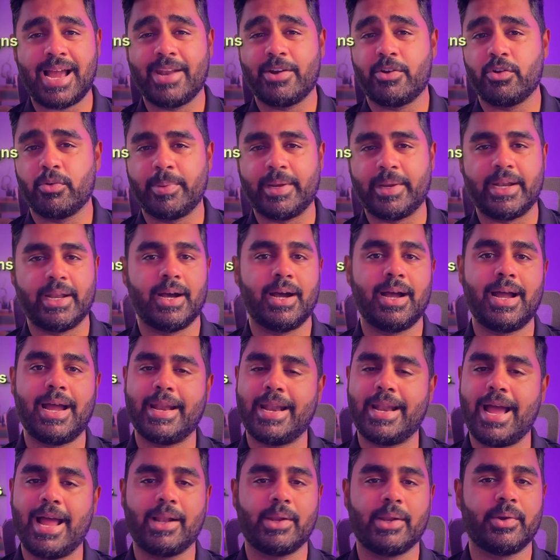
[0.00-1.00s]
Andromeda,
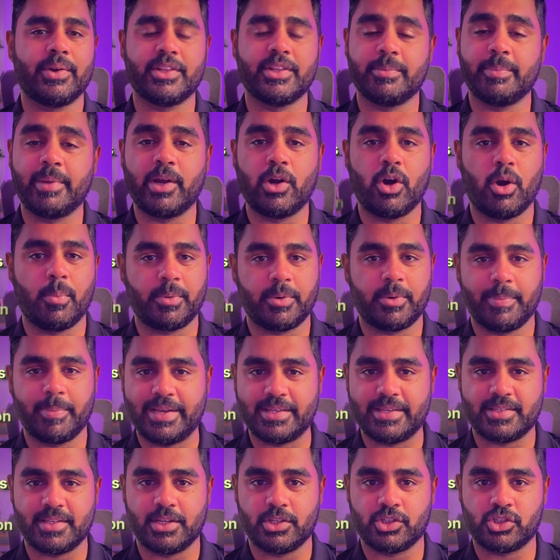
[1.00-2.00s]
and algorithmic
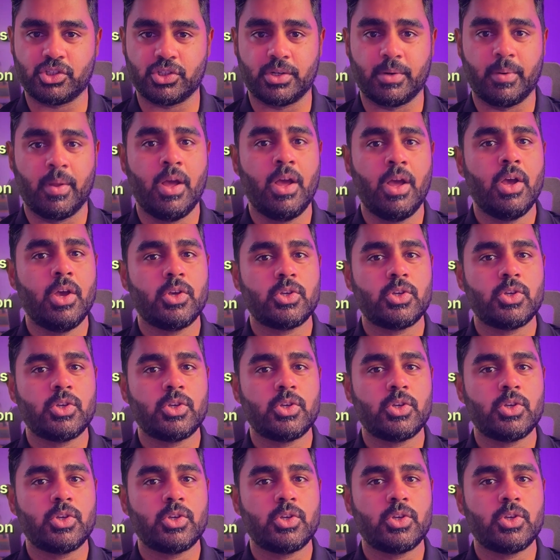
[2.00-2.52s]
optimization.